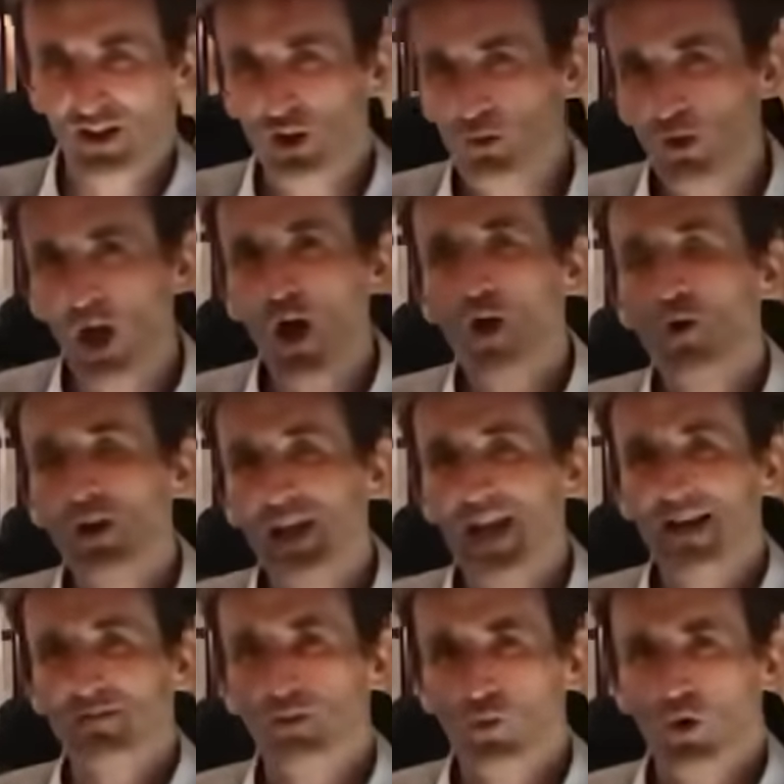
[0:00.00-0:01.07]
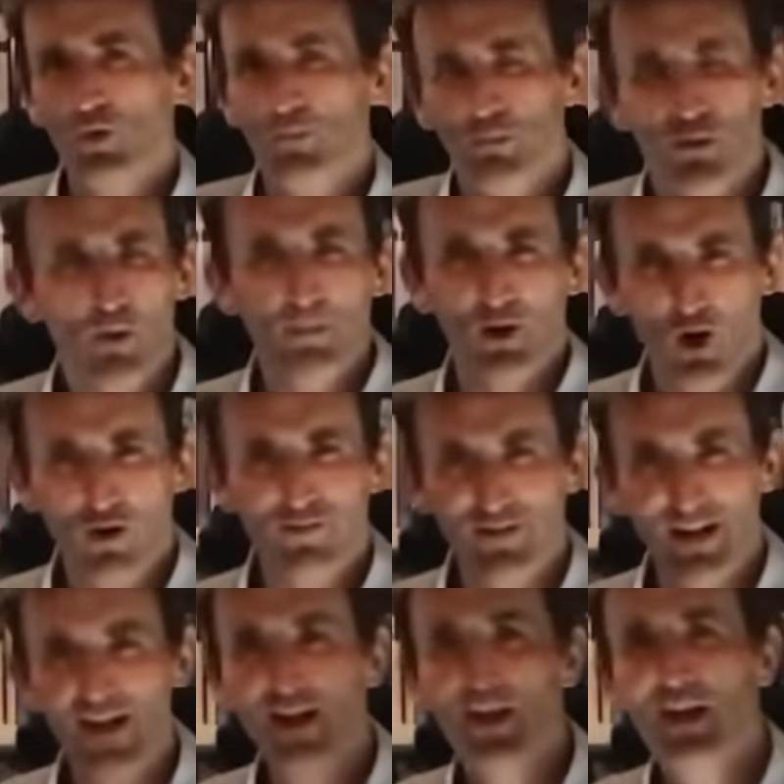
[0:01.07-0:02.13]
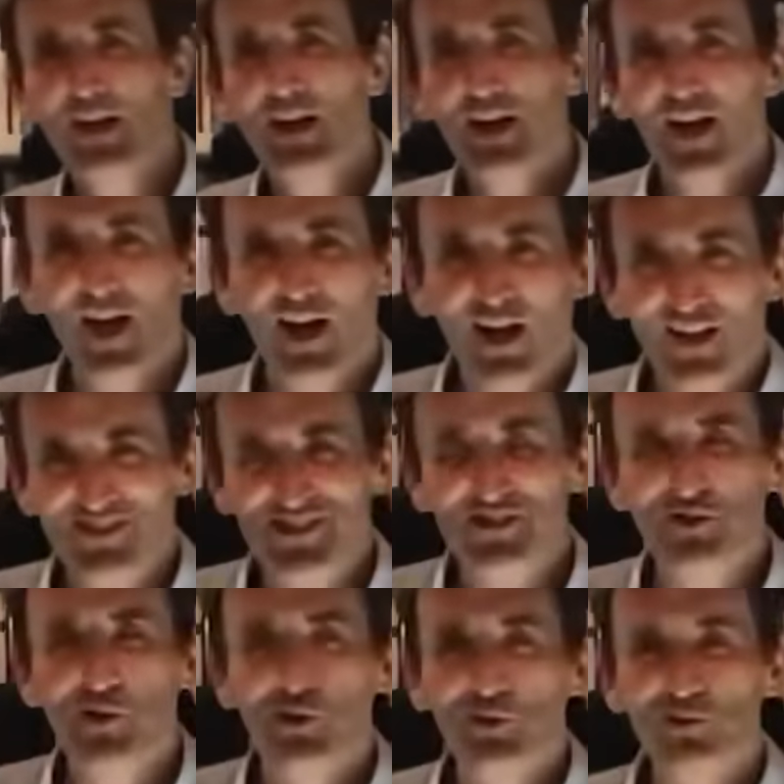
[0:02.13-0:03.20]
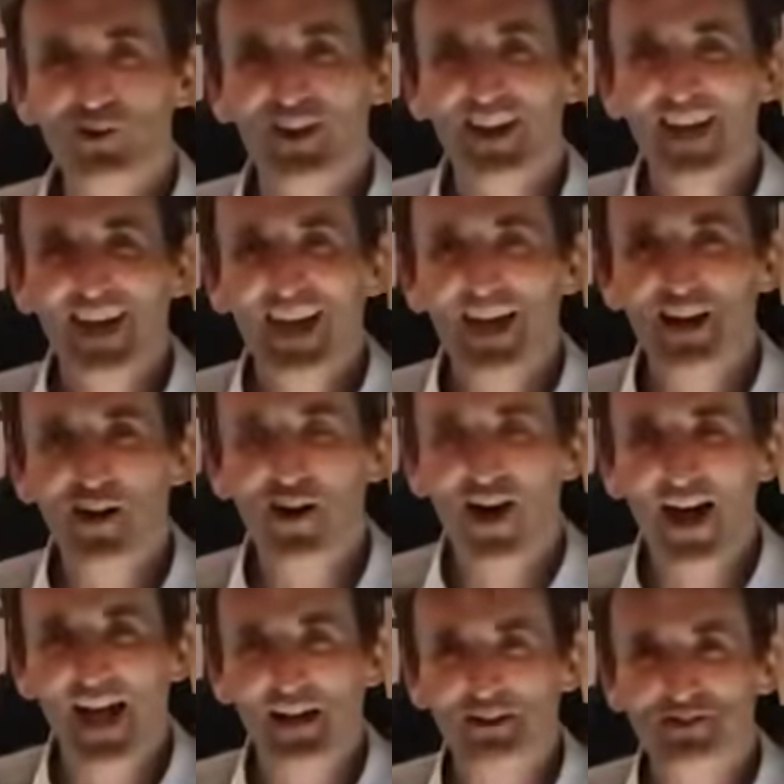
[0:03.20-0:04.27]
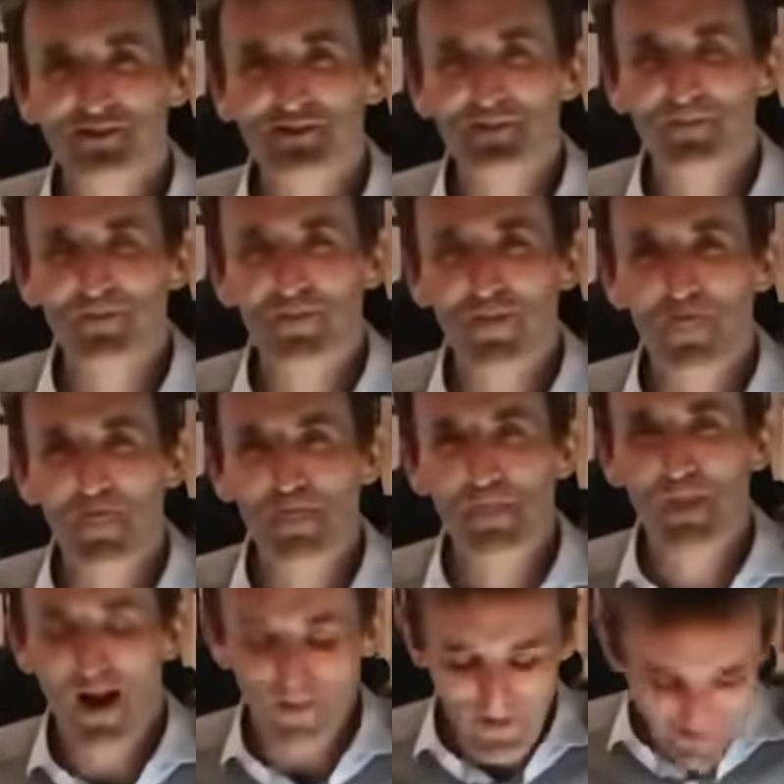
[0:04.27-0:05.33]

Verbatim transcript: You will only ever want proper coffee, uh, as it's called in our house, and